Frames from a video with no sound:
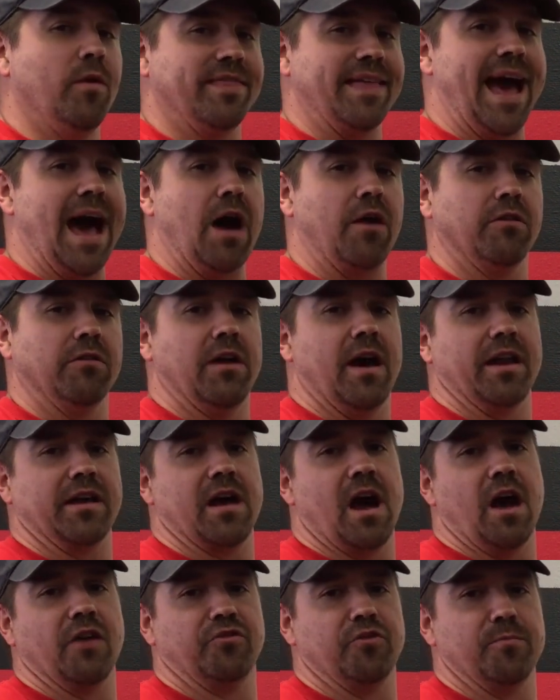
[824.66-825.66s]
without a lot
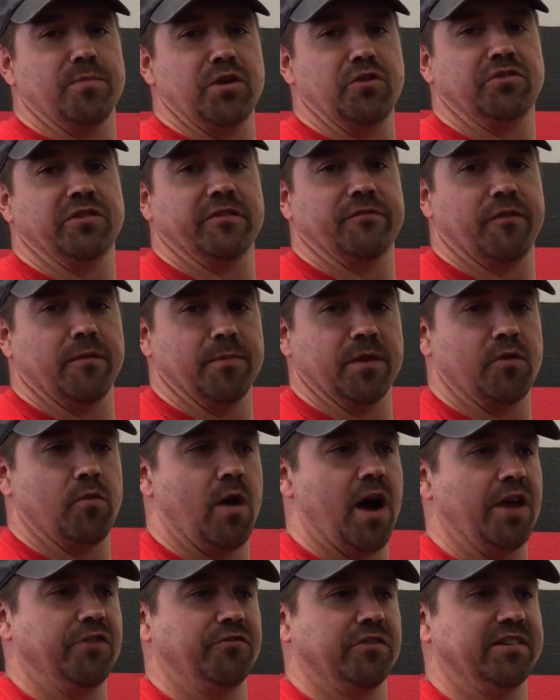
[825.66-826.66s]
of contribution from the
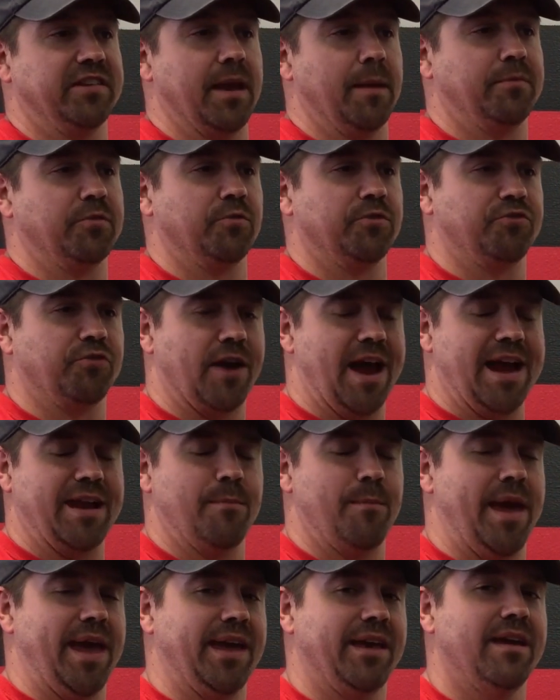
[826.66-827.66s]
quadriceps. We're trying
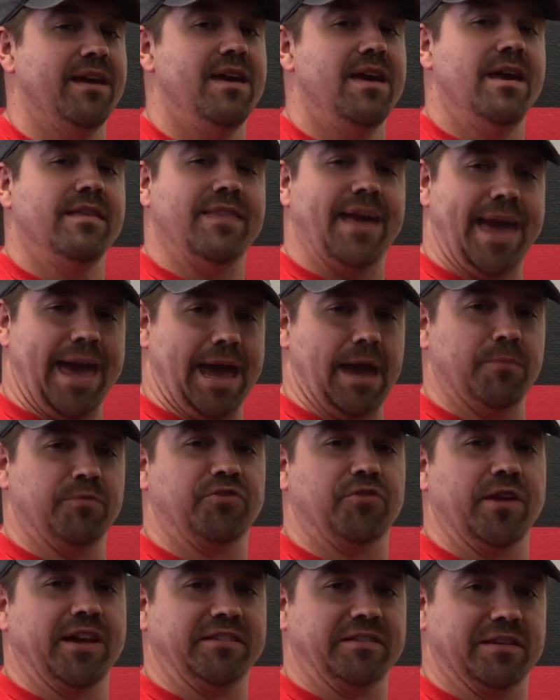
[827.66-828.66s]
to make the
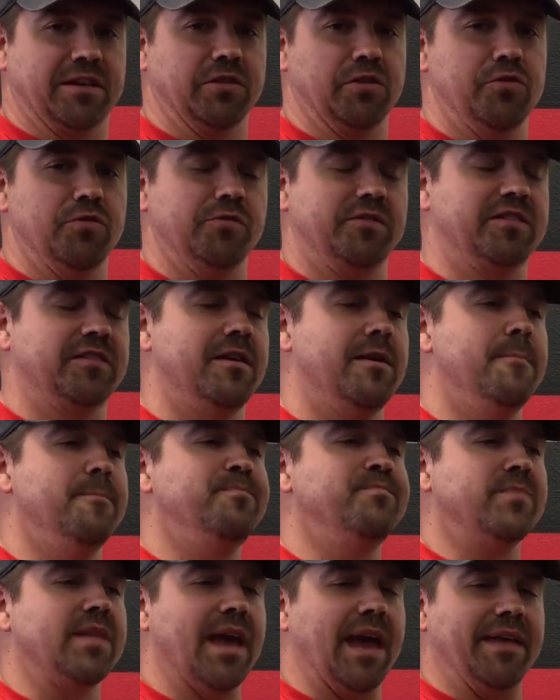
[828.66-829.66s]
hamstrings, glutes,
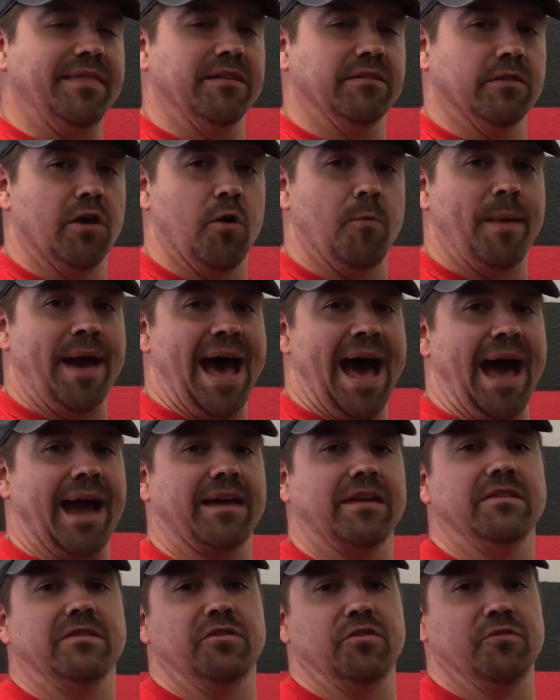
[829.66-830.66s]
and the low
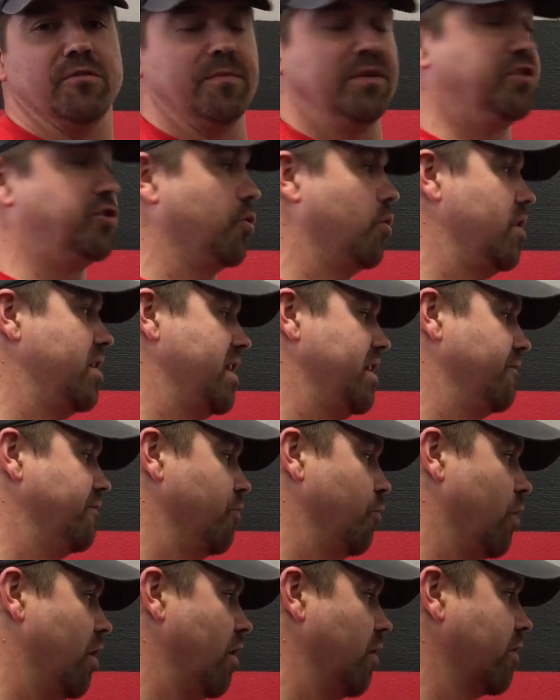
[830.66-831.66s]
back do the majority of
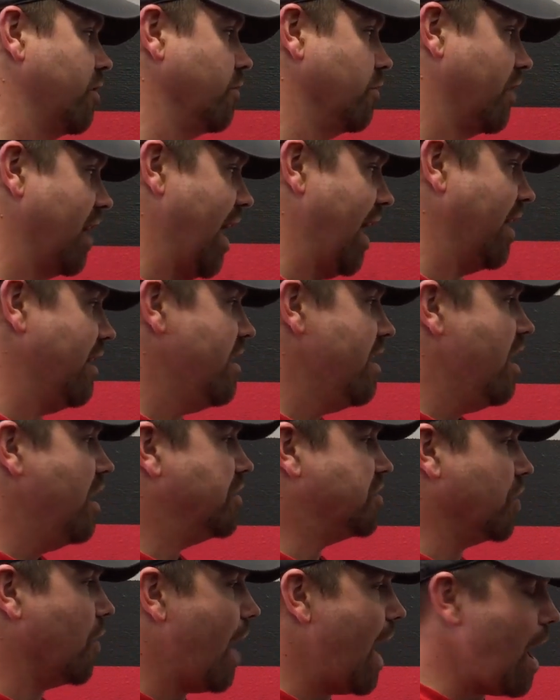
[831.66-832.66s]
the work, okay?
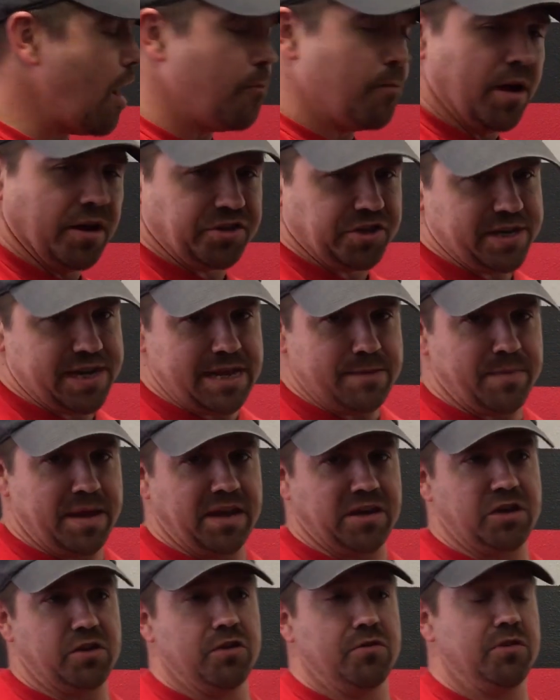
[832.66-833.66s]
So how much knee
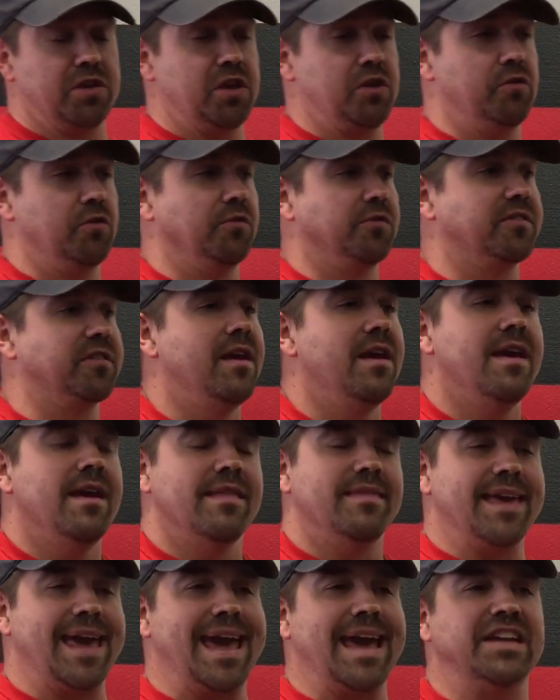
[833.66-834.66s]
bend do you use?
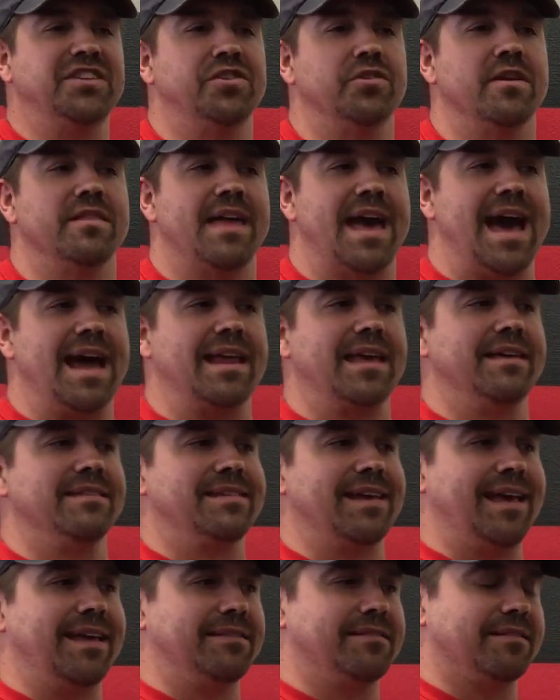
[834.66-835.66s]
The answer to that
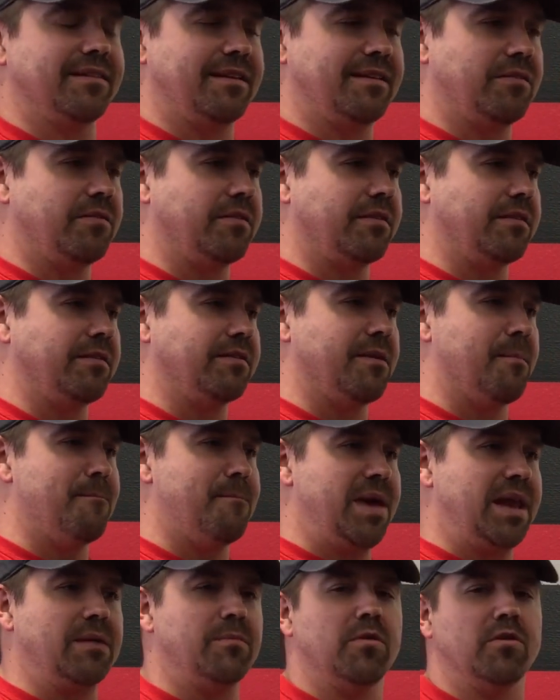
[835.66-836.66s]
is as the
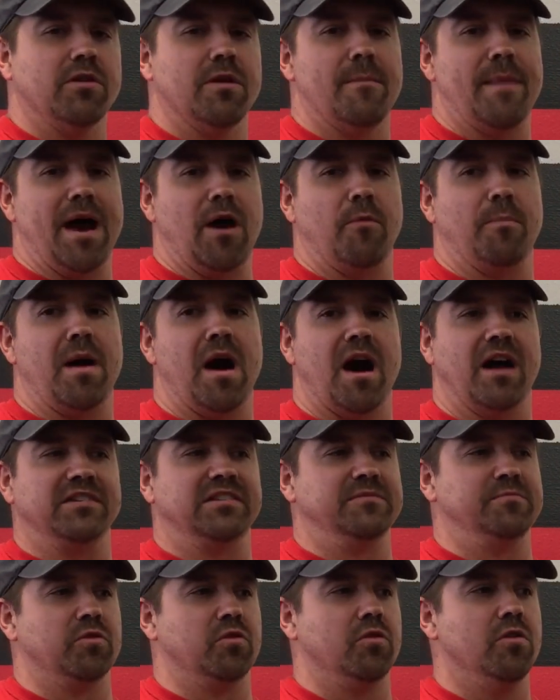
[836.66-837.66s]
minimal amount
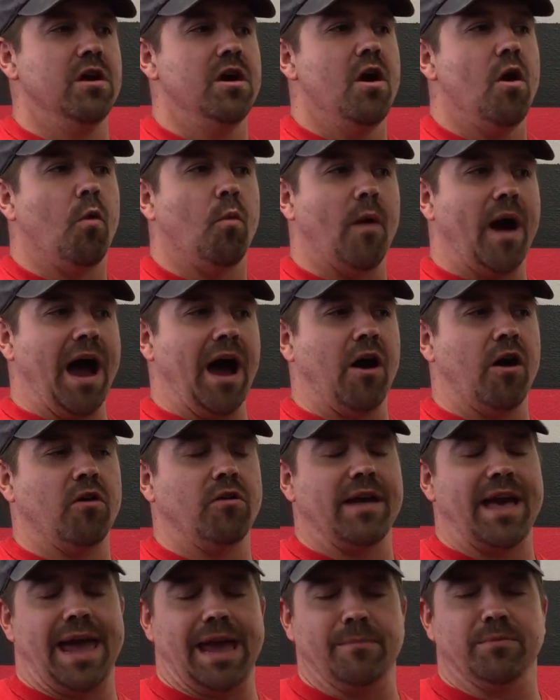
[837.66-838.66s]
possible
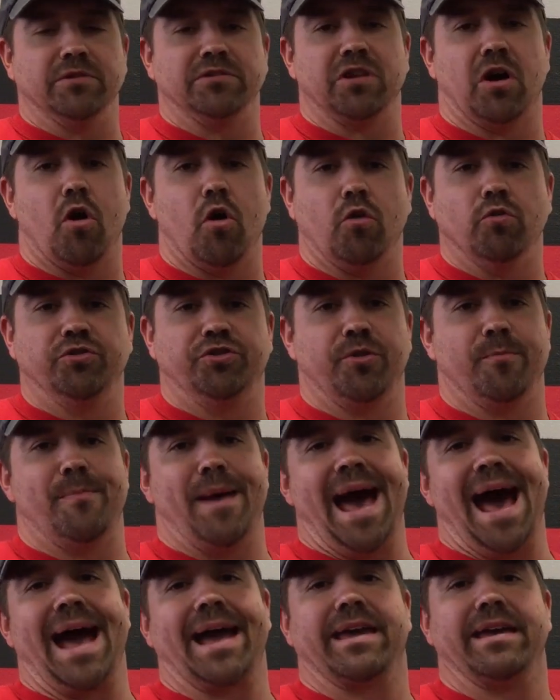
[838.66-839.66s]
while able to hold your
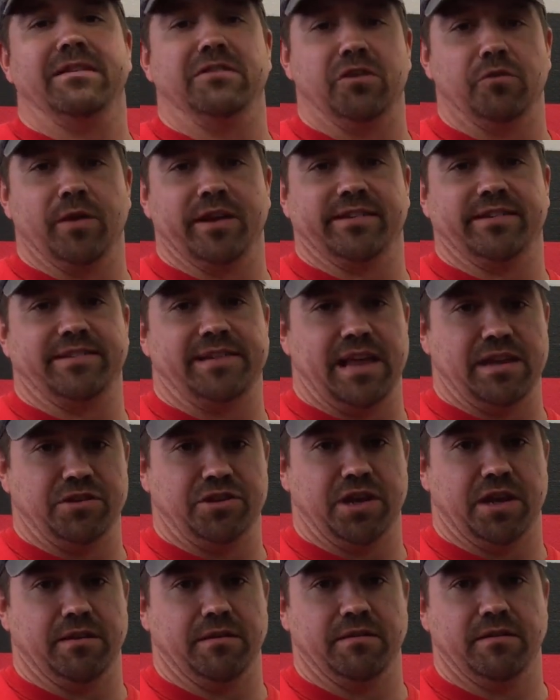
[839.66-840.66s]
back into
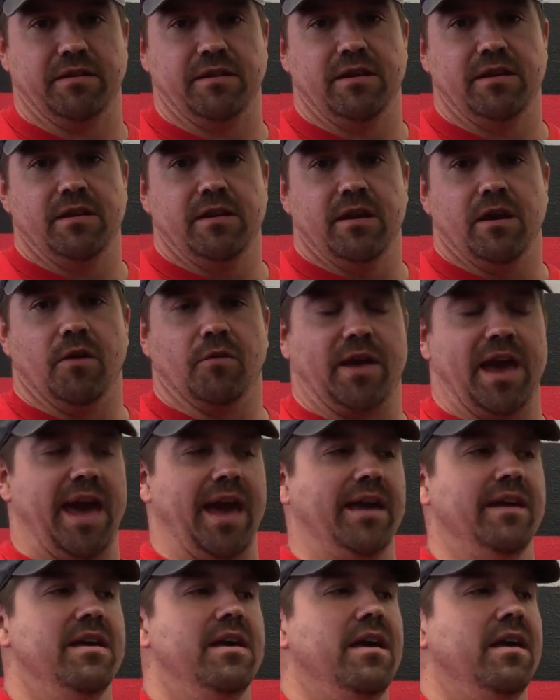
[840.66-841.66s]
extension,
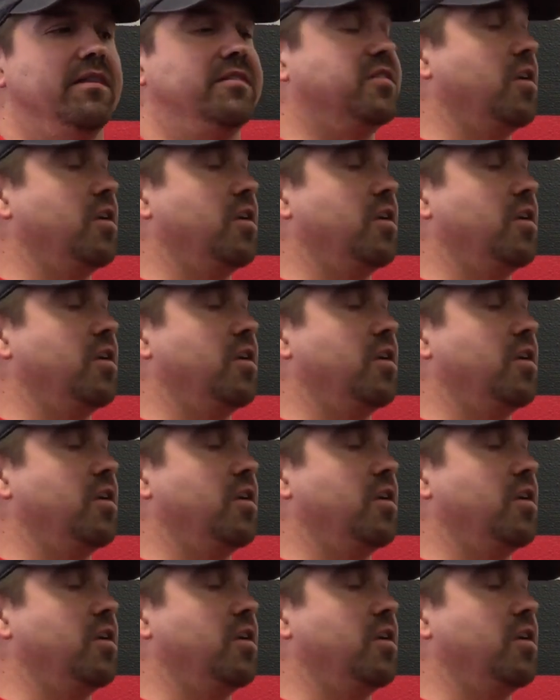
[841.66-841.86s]
okay?